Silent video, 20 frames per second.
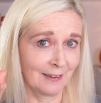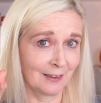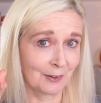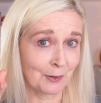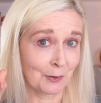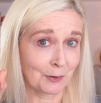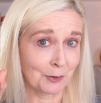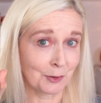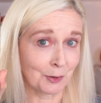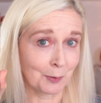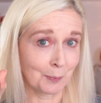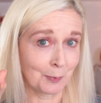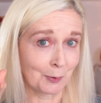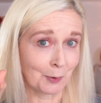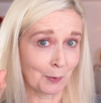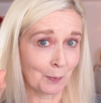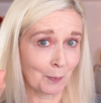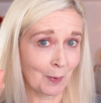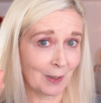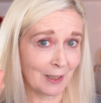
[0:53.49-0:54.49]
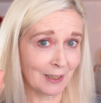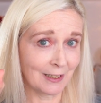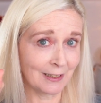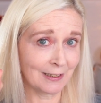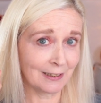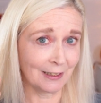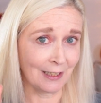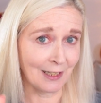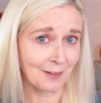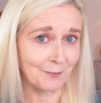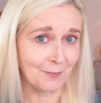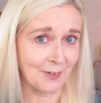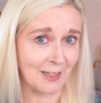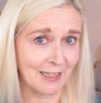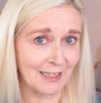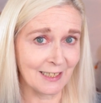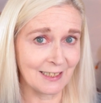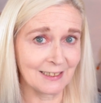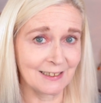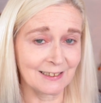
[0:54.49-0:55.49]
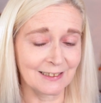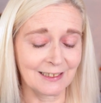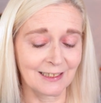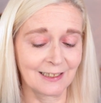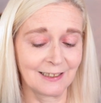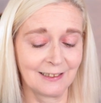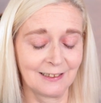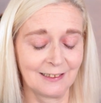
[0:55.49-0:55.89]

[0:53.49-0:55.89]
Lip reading: Contour Book 1. Love this.